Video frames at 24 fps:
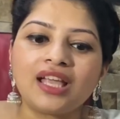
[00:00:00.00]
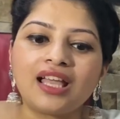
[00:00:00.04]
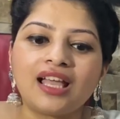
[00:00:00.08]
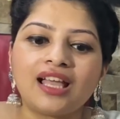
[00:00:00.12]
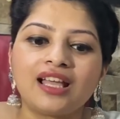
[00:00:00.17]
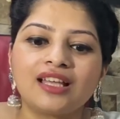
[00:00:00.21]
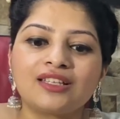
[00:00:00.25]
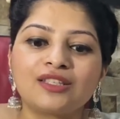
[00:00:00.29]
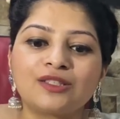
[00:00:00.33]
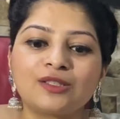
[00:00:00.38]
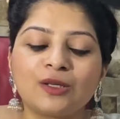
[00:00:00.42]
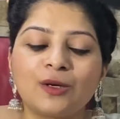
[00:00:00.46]

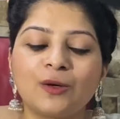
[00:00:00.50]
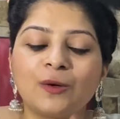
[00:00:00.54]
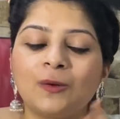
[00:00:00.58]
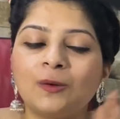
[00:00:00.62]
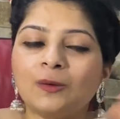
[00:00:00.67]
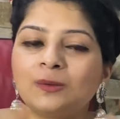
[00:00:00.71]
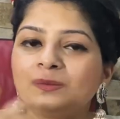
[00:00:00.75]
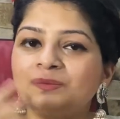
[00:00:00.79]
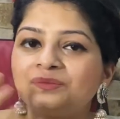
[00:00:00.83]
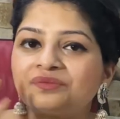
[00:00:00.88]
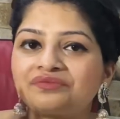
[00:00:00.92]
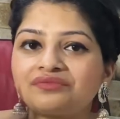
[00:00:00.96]

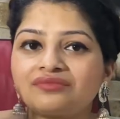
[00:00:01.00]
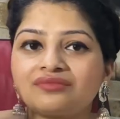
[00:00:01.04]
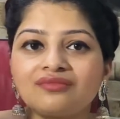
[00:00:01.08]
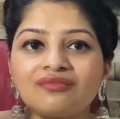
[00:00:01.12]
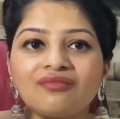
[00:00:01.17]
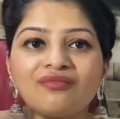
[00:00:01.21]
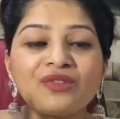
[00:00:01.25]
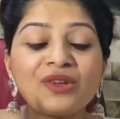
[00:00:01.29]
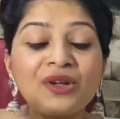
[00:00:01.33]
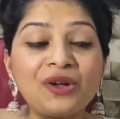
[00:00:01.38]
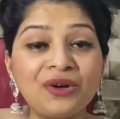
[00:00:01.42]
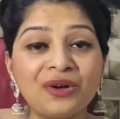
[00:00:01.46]
So
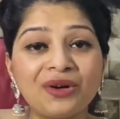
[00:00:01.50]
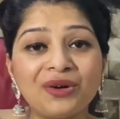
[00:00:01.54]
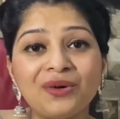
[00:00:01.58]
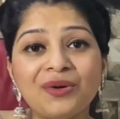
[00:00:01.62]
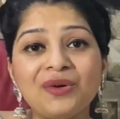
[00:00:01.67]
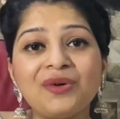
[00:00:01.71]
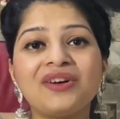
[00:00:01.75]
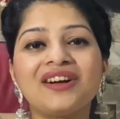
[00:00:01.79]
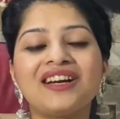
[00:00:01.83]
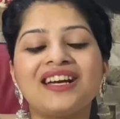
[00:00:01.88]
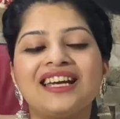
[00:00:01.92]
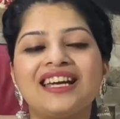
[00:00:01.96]

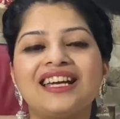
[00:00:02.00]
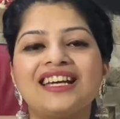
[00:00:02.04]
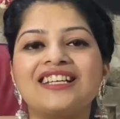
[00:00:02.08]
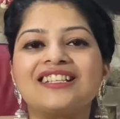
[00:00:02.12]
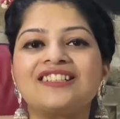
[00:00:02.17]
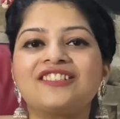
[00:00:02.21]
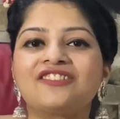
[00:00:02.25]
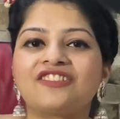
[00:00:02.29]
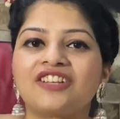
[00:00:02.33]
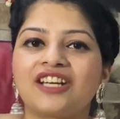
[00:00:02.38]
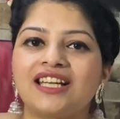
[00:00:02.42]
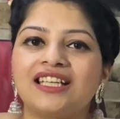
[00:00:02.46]
Go
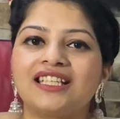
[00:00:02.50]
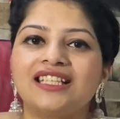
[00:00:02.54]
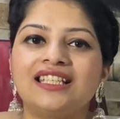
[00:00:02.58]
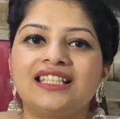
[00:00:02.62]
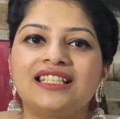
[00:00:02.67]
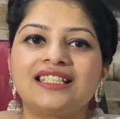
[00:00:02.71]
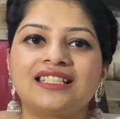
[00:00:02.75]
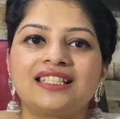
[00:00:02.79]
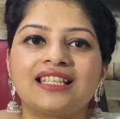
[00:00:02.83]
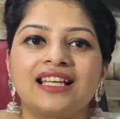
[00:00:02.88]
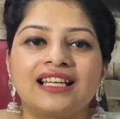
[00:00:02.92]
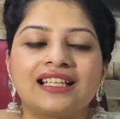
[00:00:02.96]
ahead, try
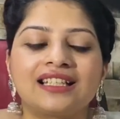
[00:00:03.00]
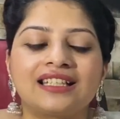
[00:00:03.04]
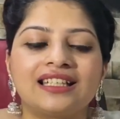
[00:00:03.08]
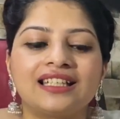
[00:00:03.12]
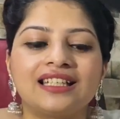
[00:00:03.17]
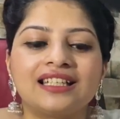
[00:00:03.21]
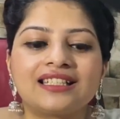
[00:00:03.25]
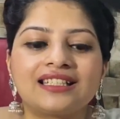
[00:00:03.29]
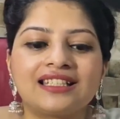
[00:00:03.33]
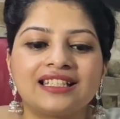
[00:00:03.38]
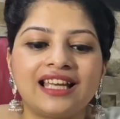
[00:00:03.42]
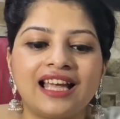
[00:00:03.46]
these
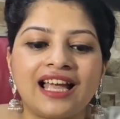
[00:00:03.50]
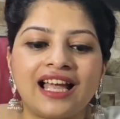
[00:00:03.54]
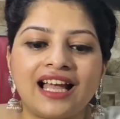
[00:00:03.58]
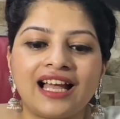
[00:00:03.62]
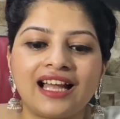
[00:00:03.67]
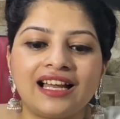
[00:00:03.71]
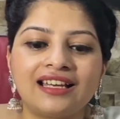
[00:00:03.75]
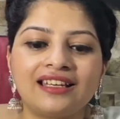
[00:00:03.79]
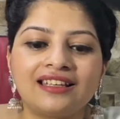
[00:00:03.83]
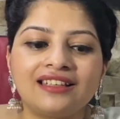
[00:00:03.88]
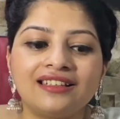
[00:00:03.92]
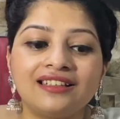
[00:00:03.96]
tactics,
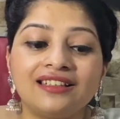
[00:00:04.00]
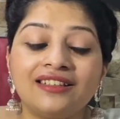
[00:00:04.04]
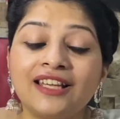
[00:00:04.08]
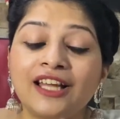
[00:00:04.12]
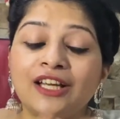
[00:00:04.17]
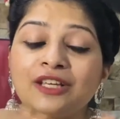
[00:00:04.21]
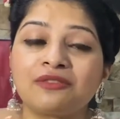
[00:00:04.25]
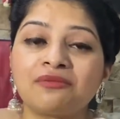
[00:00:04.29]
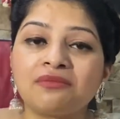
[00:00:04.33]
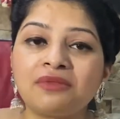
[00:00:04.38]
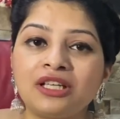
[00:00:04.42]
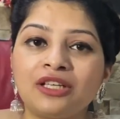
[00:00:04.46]
and
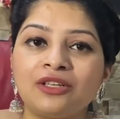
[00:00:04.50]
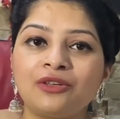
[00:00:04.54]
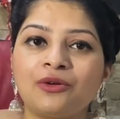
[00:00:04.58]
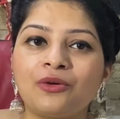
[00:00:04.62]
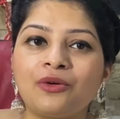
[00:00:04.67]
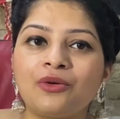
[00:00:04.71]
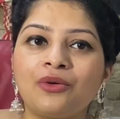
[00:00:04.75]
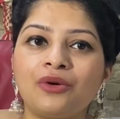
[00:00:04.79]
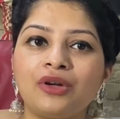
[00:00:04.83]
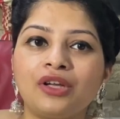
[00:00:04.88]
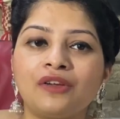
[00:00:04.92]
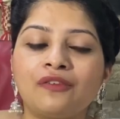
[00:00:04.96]
let me
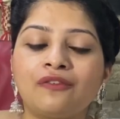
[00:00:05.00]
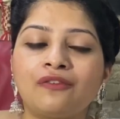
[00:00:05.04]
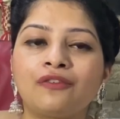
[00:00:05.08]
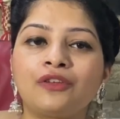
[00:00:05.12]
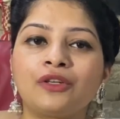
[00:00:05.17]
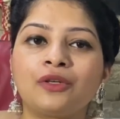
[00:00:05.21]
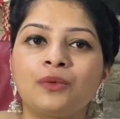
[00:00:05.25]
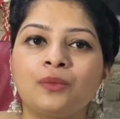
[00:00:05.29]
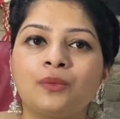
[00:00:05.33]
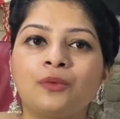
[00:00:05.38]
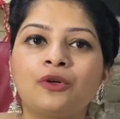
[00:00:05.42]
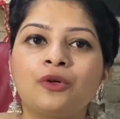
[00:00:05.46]
know if
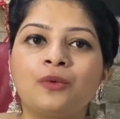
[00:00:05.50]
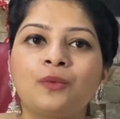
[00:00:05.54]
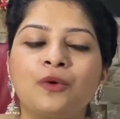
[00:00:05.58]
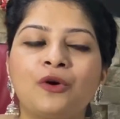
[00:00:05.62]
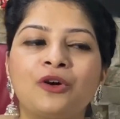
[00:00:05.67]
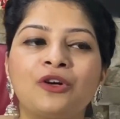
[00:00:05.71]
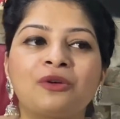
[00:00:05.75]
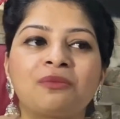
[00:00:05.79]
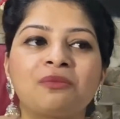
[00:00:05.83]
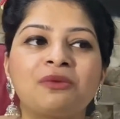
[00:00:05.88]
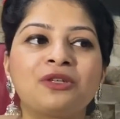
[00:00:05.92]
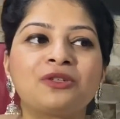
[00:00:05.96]
you would
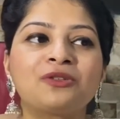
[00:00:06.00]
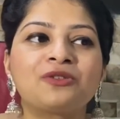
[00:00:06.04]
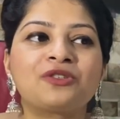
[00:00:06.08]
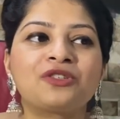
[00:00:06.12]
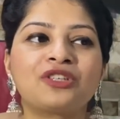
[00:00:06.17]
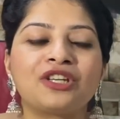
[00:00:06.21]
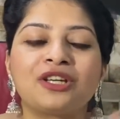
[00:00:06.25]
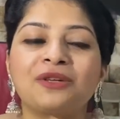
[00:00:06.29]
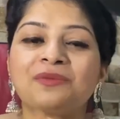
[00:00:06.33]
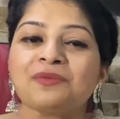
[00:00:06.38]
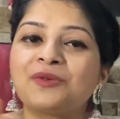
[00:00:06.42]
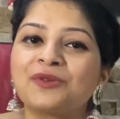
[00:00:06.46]
want me to
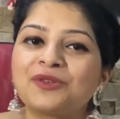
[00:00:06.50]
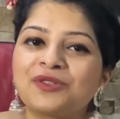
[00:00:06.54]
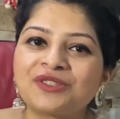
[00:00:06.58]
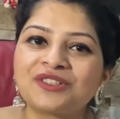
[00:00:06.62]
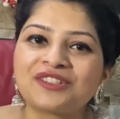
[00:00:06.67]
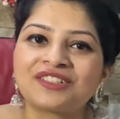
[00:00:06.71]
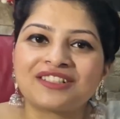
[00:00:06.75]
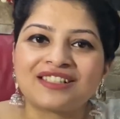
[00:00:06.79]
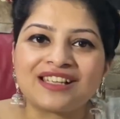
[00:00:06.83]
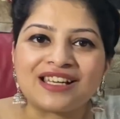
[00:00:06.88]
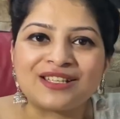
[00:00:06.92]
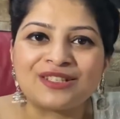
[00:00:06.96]
share more
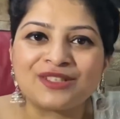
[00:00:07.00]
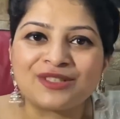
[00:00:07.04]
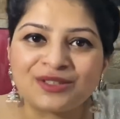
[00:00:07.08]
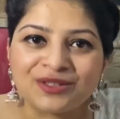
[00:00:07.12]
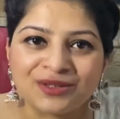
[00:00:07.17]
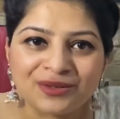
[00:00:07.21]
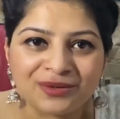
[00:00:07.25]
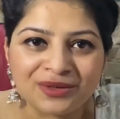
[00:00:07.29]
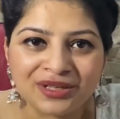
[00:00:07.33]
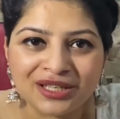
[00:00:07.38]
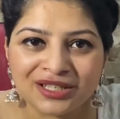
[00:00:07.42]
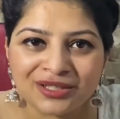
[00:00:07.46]
such client
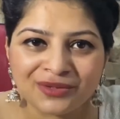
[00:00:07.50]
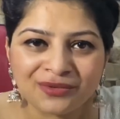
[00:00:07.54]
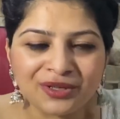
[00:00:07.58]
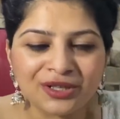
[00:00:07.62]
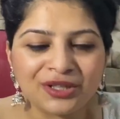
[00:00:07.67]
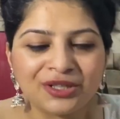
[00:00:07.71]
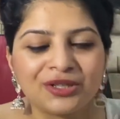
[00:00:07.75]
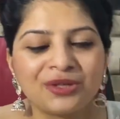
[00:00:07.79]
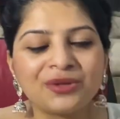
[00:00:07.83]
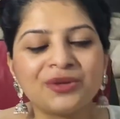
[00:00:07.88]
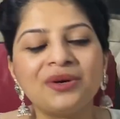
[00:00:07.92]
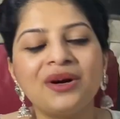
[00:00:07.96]
stories
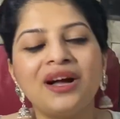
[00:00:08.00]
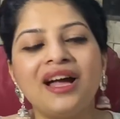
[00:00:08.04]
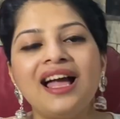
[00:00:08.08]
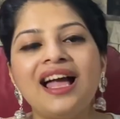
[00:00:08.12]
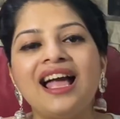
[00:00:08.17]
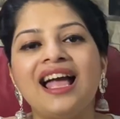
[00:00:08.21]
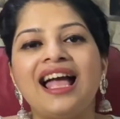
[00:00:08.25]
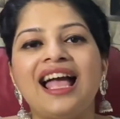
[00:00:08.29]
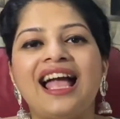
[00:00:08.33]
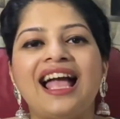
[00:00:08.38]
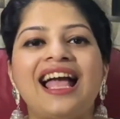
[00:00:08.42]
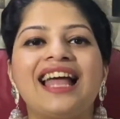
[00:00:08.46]
with you.
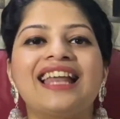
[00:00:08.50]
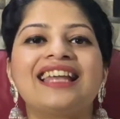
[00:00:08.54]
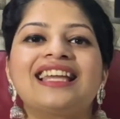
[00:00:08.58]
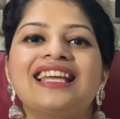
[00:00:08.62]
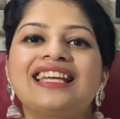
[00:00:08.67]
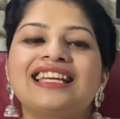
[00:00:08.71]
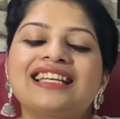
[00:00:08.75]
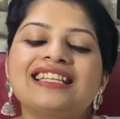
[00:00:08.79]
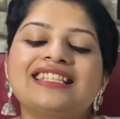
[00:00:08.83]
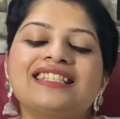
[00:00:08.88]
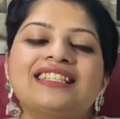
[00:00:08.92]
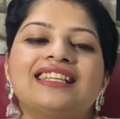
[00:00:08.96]
And
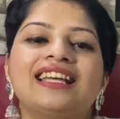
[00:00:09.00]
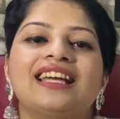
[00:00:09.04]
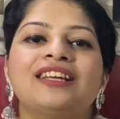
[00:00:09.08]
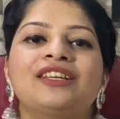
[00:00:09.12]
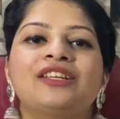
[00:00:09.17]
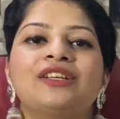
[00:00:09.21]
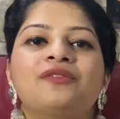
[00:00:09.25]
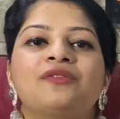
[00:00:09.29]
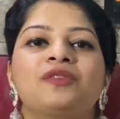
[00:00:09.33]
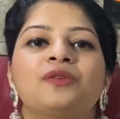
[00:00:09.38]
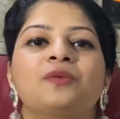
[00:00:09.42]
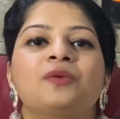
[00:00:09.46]
like I said,
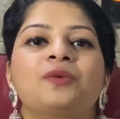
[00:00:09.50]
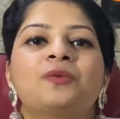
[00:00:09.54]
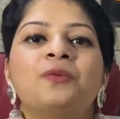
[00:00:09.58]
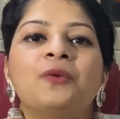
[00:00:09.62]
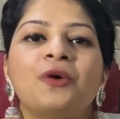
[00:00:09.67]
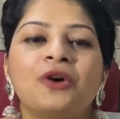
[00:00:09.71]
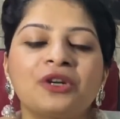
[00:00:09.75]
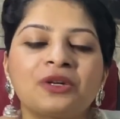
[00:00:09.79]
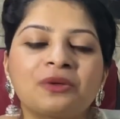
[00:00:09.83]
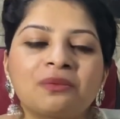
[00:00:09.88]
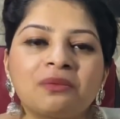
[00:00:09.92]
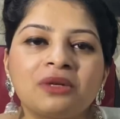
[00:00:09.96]
if you would
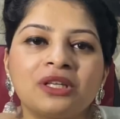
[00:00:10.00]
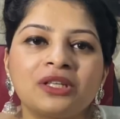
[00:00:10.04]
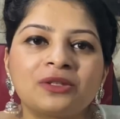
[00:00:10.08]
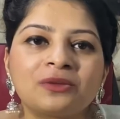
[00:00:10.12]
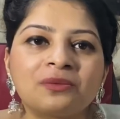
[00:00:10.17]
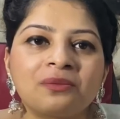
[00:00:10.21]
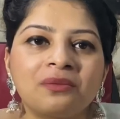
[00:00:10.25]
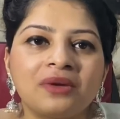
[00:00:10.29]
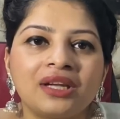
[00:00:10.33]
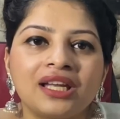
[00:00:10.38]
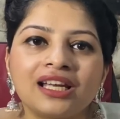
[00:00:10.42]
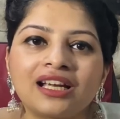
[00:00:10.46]
want me to
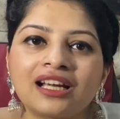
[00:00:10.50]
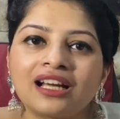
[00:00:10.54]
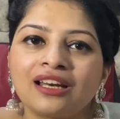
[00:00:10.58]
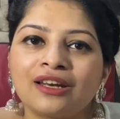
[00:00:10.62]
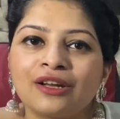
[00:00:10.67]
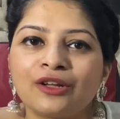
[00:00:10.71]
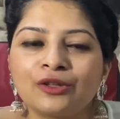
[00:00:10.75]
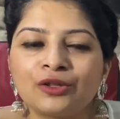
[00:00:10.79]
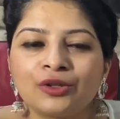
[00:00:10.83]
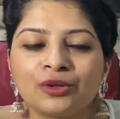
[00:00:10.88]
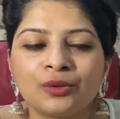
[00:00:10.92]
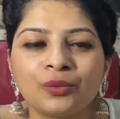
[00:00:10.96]
make
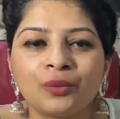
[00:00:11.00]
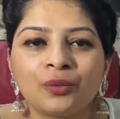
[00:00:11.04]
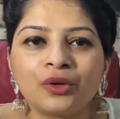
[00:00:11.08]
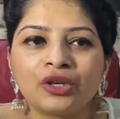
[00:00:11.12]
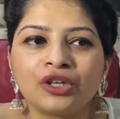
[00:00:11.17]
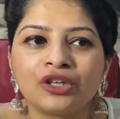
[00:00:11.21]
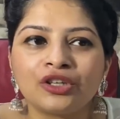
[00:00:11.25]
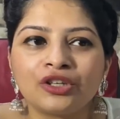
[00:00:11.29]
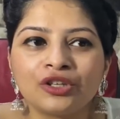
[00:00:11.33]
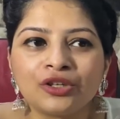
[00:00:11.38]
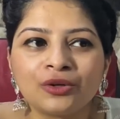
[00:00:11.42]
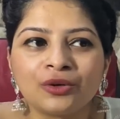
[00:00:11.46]
another
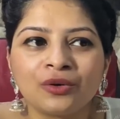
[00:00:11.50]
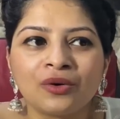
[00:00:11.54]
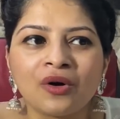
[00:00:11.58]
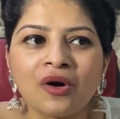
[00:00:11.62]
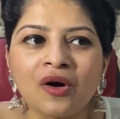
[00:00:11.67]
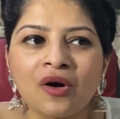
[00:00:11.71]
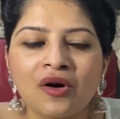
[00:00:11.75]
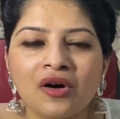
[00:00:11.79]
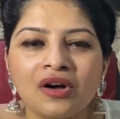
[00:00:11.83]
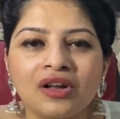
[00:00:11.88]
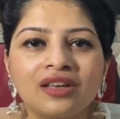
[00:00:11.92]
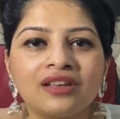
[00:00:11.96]
video
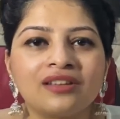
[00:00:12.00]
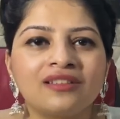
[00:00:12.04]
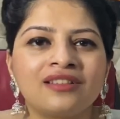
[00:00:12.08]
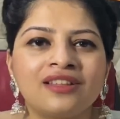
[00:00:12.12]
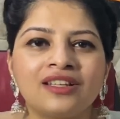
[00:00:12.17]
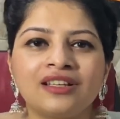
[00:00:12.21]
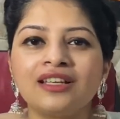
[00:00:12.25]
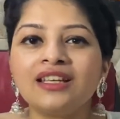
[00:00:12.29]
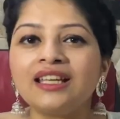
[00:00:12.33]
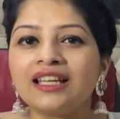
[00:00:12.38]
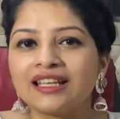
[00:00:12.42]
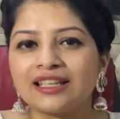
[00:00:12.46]
on the
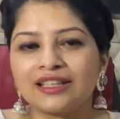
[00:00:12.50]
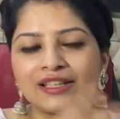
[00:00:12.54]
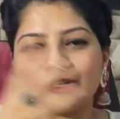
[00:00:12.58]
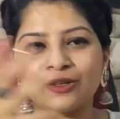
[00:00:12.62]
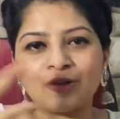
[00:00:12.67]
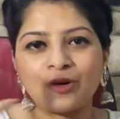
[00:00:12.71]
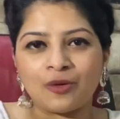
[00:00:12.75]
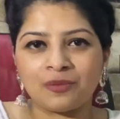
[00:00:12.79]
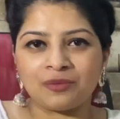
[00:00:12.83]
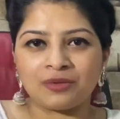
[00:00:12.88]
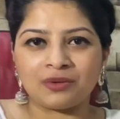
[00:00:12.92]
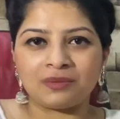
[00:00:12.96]
LinkedIn
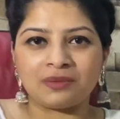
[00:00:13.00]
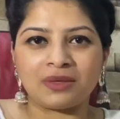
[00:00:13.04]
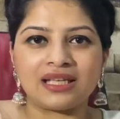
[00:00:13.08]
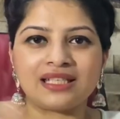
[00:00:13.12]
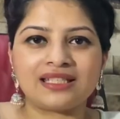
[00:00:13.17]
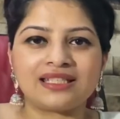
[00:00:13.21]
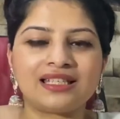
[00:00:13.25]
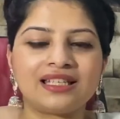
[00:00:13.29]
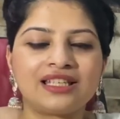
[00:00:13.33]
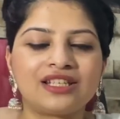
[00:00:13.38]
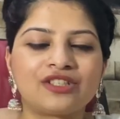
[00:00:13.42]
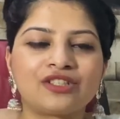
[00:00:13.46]

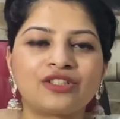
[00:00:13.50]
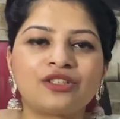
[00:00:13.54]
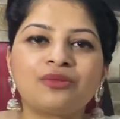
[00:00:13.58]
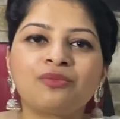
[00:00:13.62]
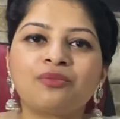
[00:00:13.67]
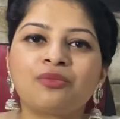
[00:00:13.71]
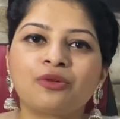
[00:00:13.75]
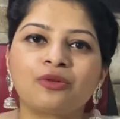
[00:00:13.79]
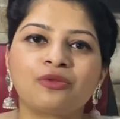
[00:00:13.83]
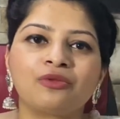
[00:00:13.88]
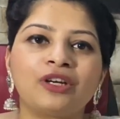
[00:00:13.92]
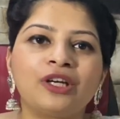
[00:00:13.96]
optimization,
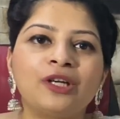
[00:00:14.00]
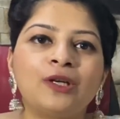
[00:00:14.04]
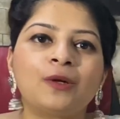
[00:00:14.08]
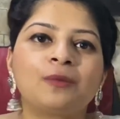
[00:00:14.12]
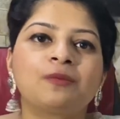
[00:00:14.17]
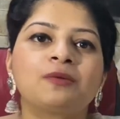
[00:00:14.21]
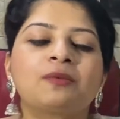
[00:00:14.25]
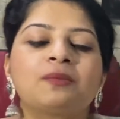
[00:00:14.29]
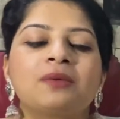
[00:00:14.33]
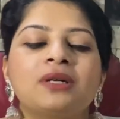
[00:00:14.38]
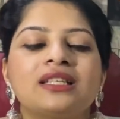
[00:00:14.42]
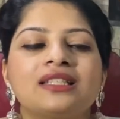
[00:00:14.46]
profile
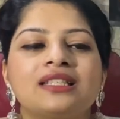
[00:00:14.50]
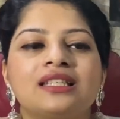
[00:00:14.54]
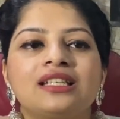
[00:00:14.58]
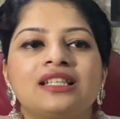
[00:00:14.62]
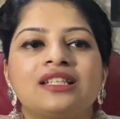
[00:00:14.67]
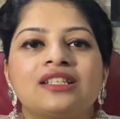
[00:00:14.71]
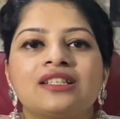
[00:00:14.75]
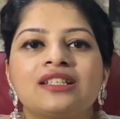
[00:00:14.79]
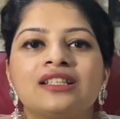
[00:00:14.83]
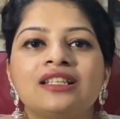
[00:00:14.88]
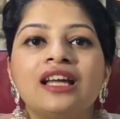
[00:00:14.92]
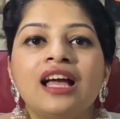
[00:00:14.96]

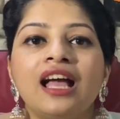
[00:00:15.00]
optimization.